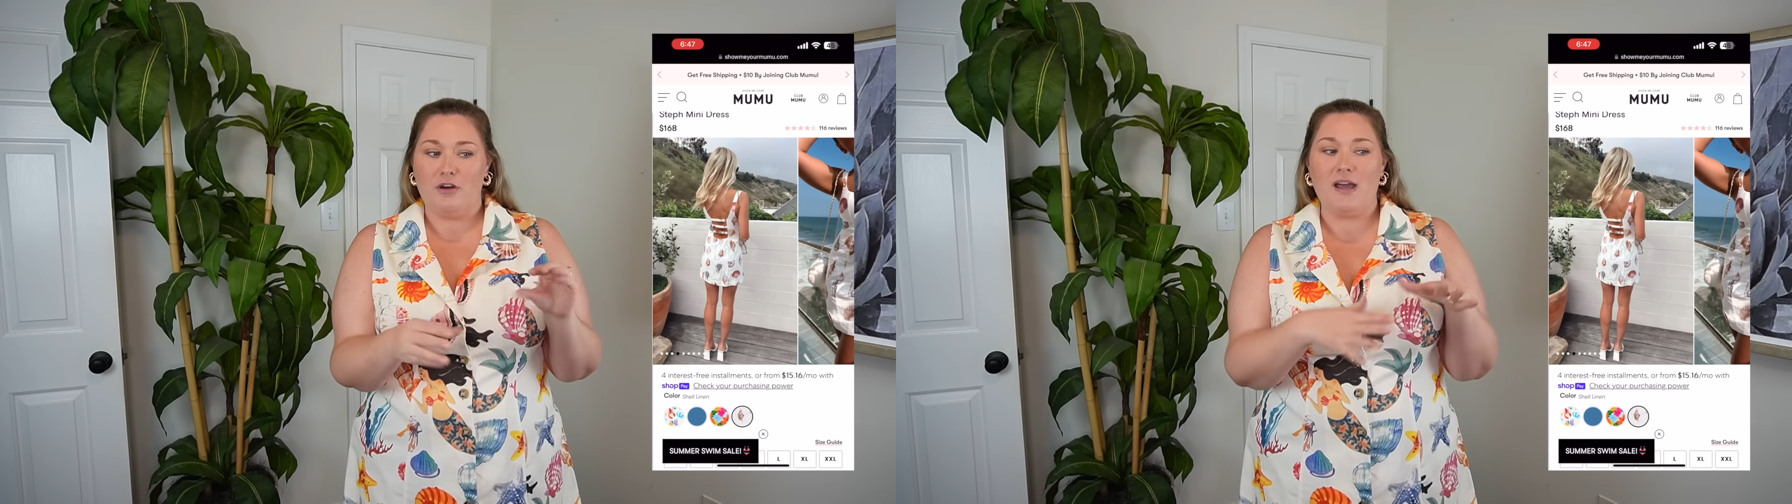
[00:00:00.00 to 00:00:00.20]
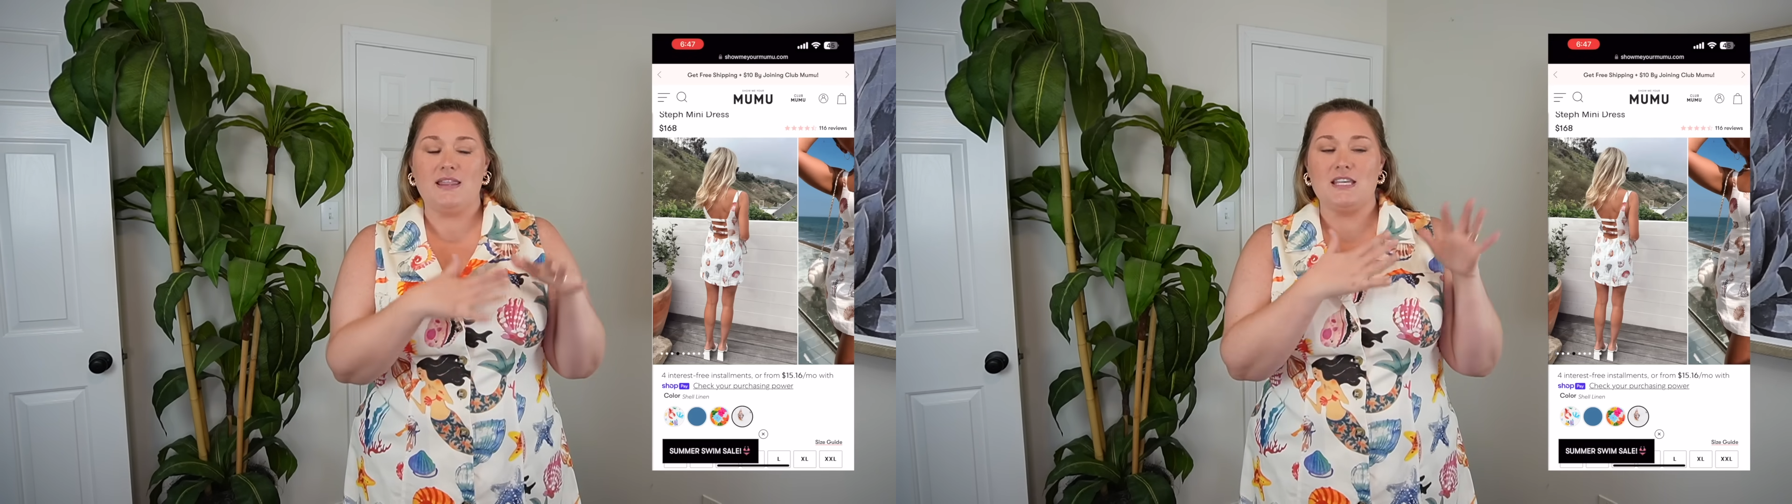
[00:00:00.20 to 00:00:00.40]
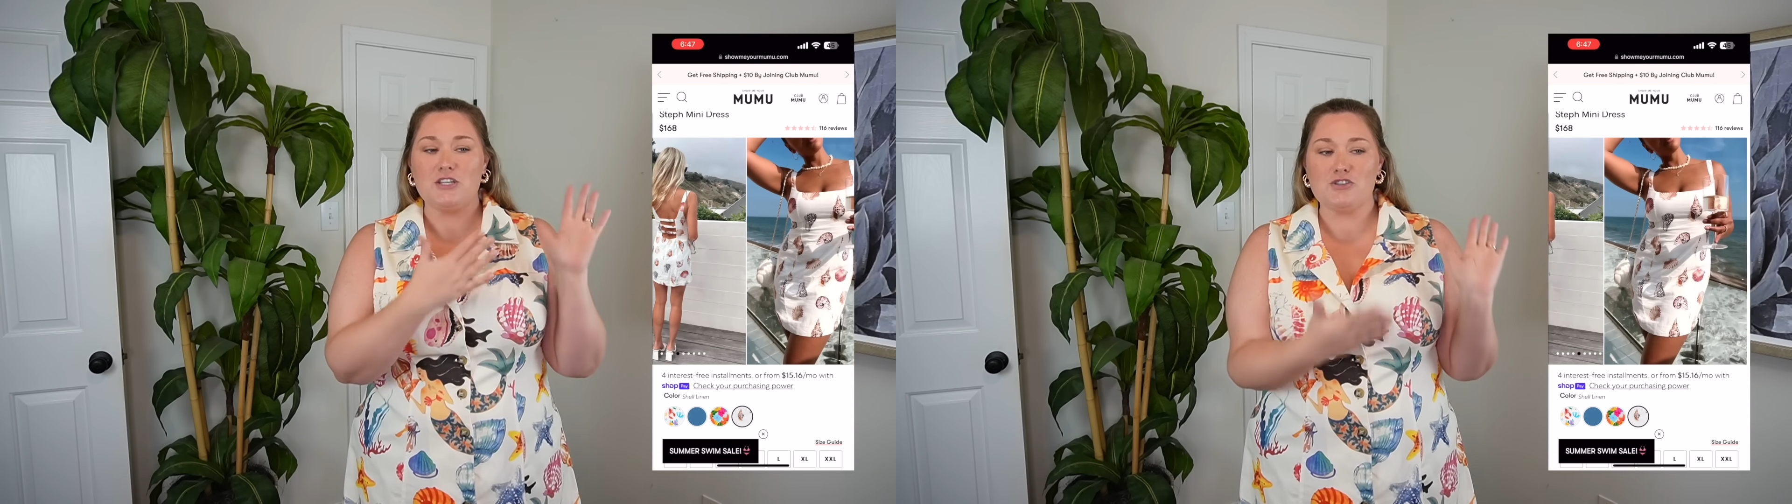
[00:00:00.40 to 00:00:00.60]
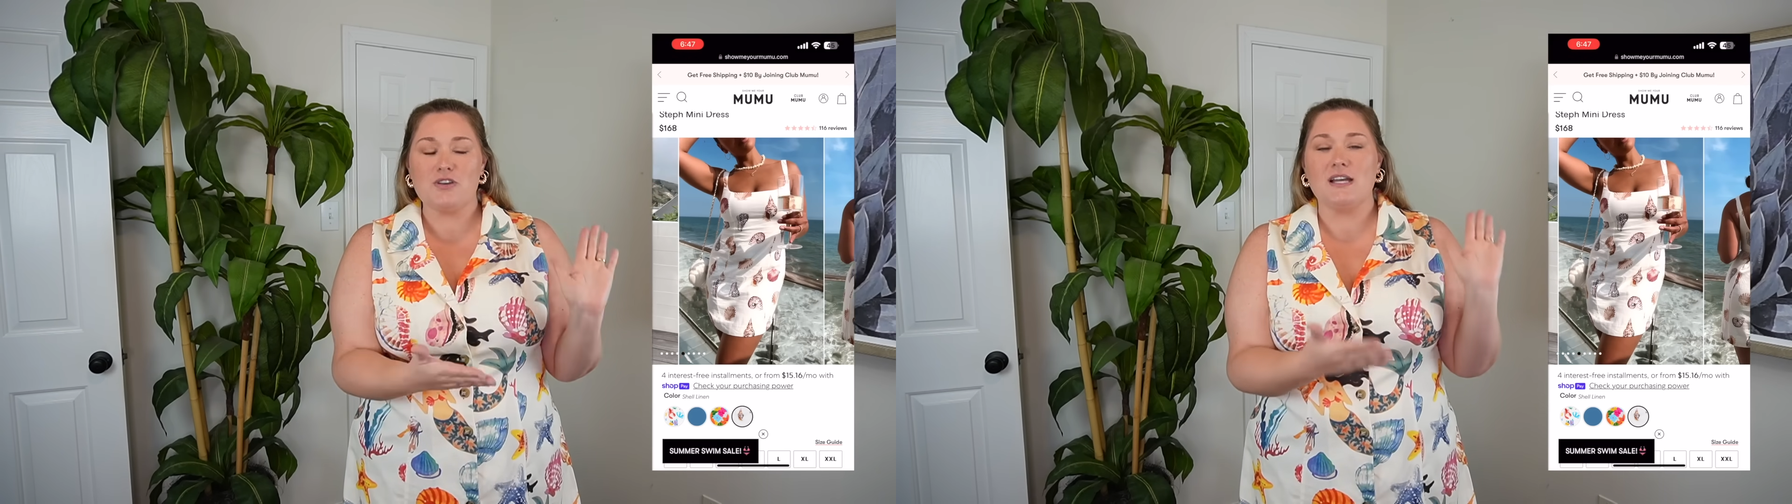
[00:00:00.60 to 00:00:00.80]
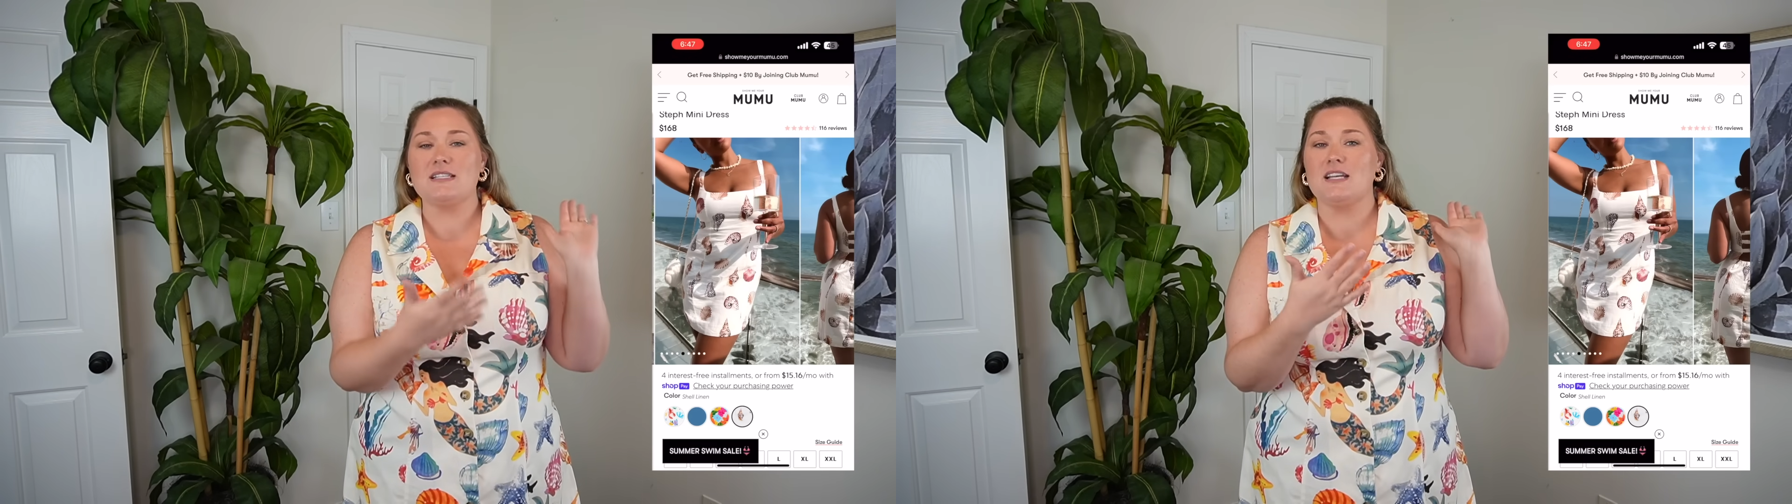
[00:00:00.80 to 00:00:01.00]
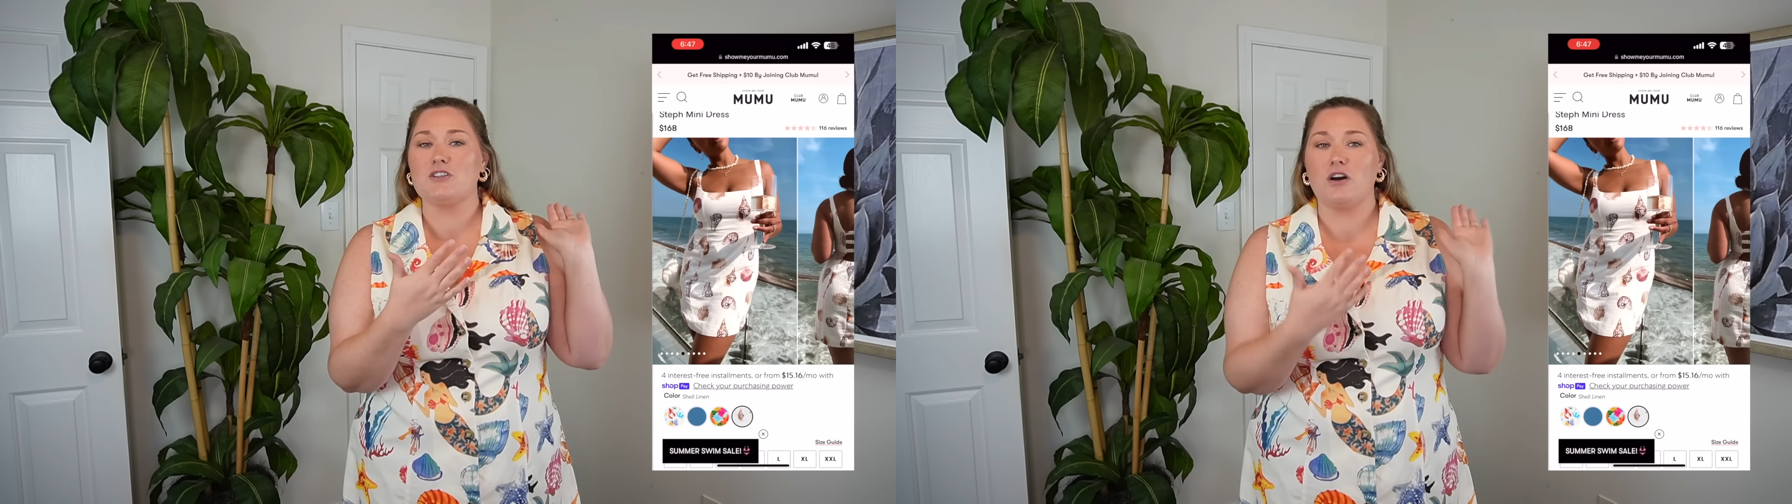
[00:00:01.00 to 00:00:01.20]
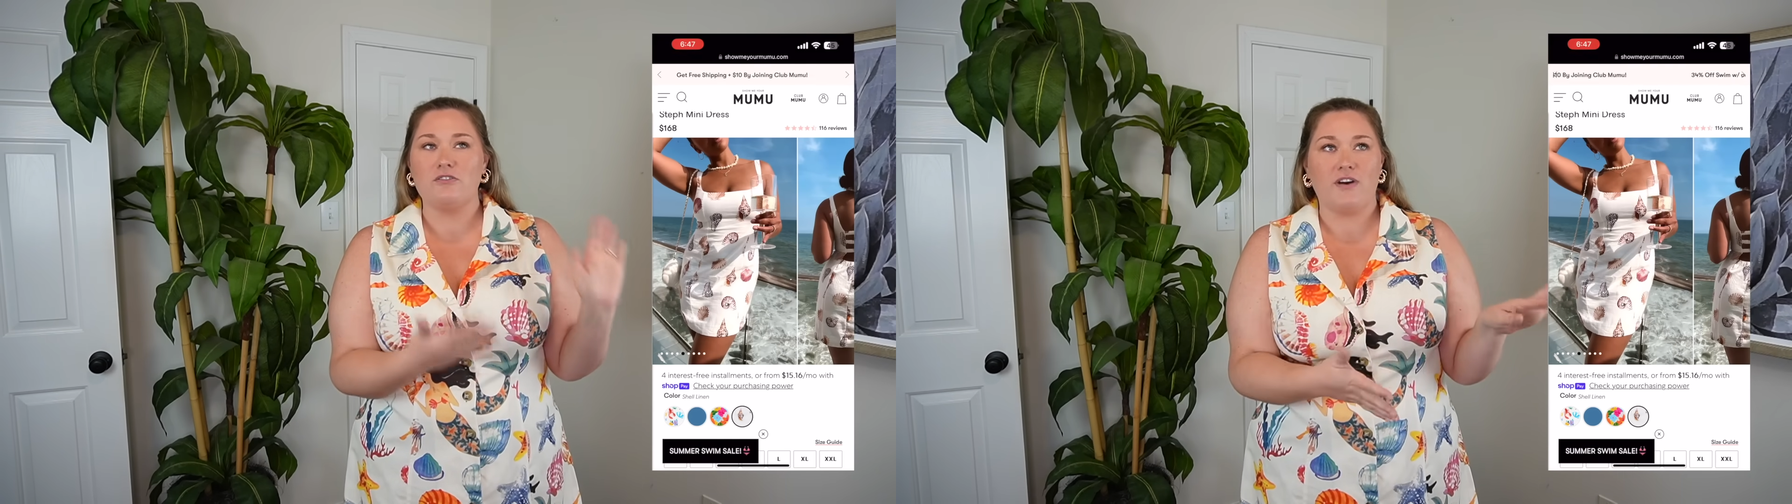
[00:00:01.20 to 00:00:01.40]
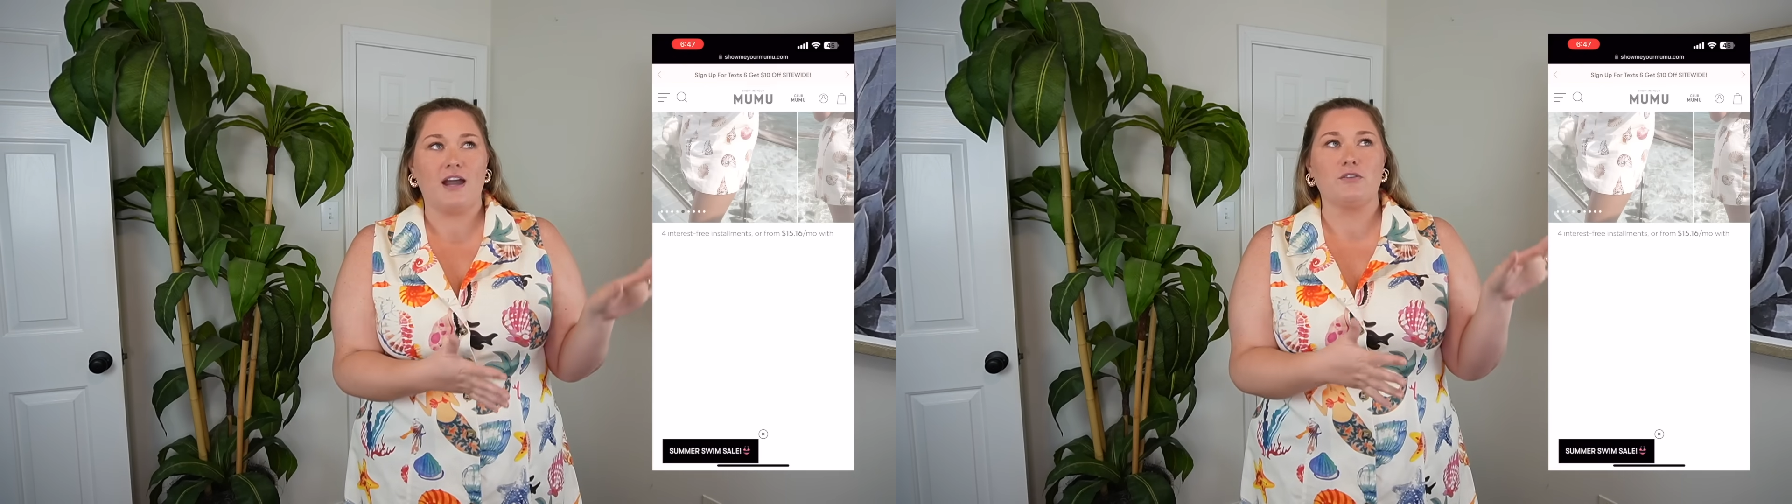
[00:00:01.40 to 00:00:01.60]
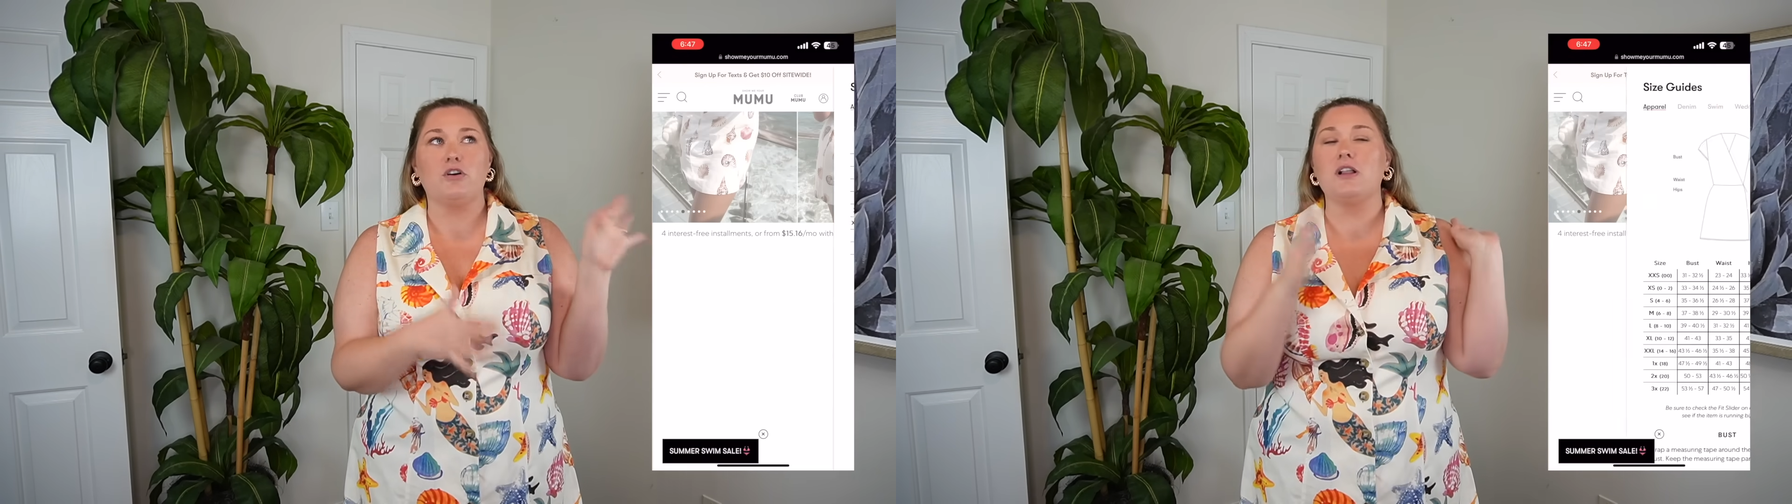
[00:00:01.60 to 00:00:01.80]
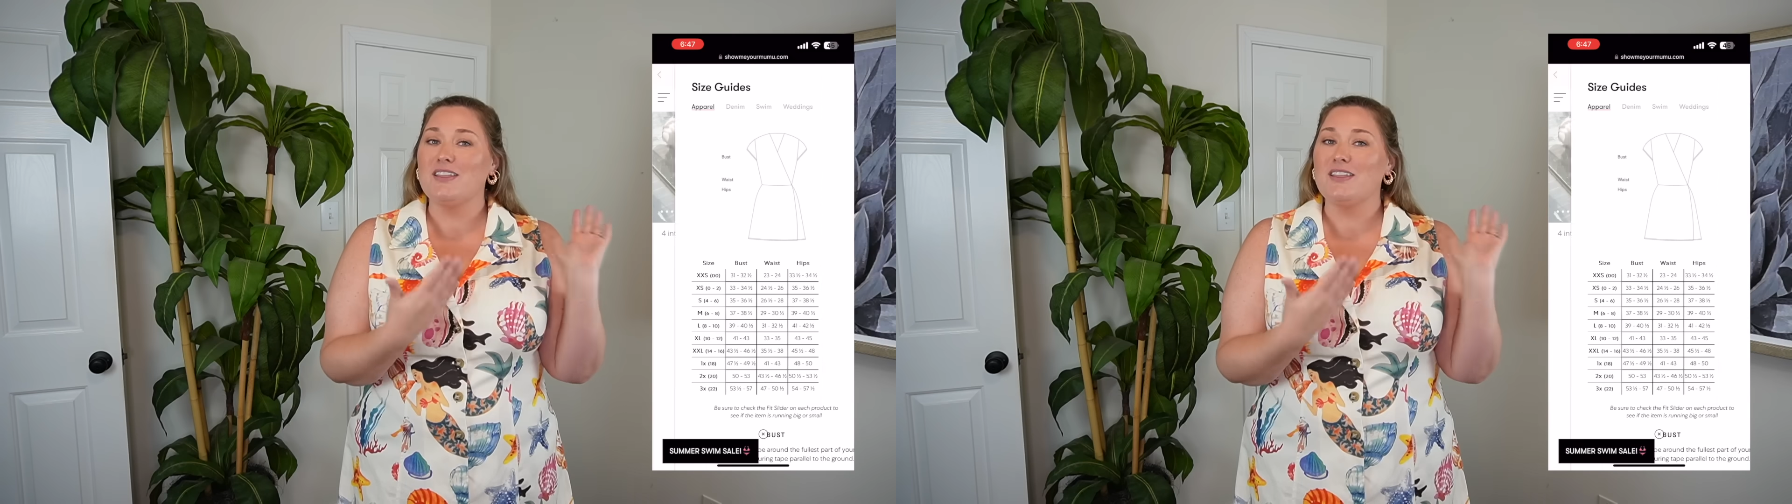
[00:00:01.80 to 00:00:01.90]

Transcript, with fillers: and this dress has gone viral.